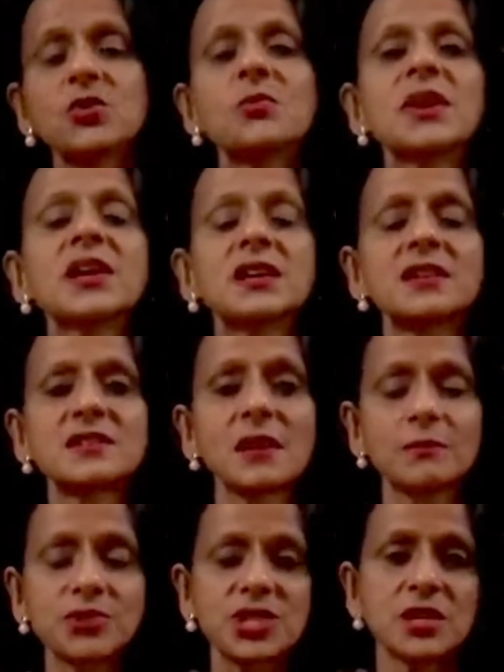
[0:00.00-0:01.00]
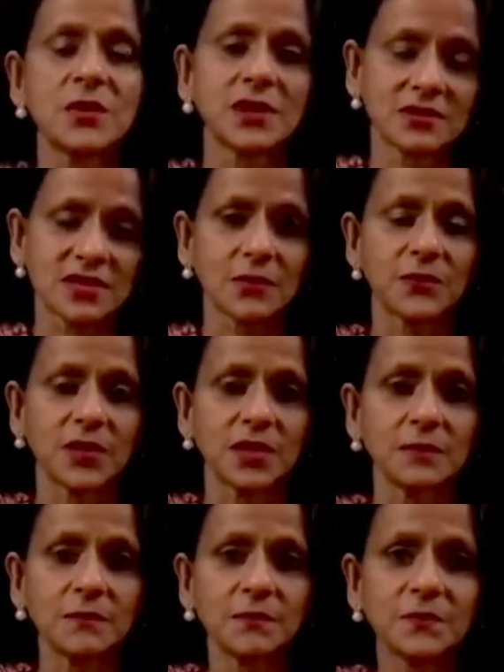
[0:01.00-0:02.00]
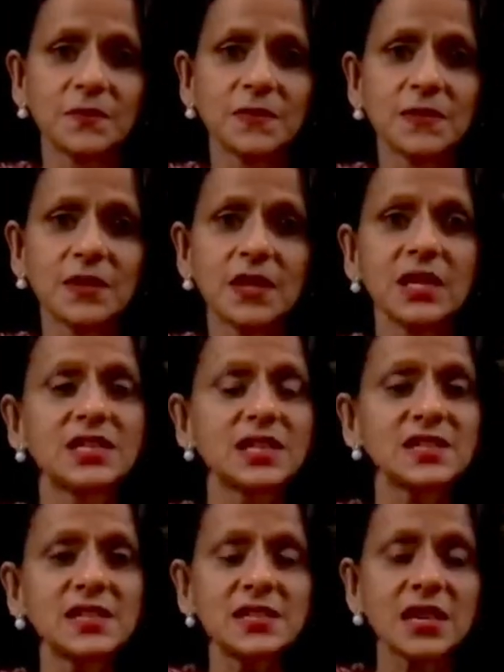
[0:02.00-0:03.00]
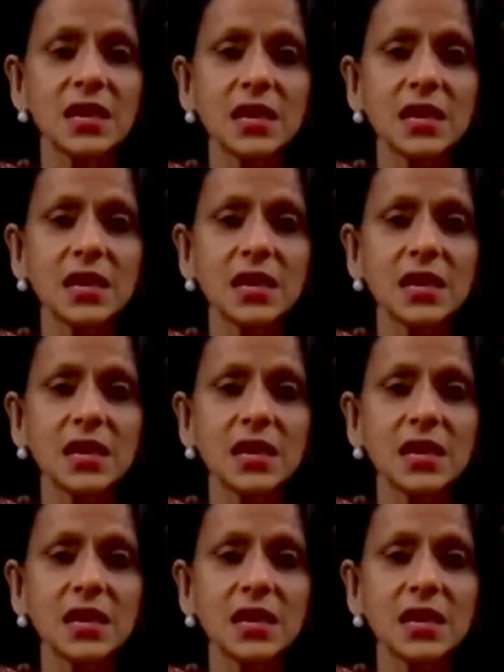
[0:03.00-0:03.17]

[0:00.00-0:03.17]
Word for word: make an assumption about something. It doesn't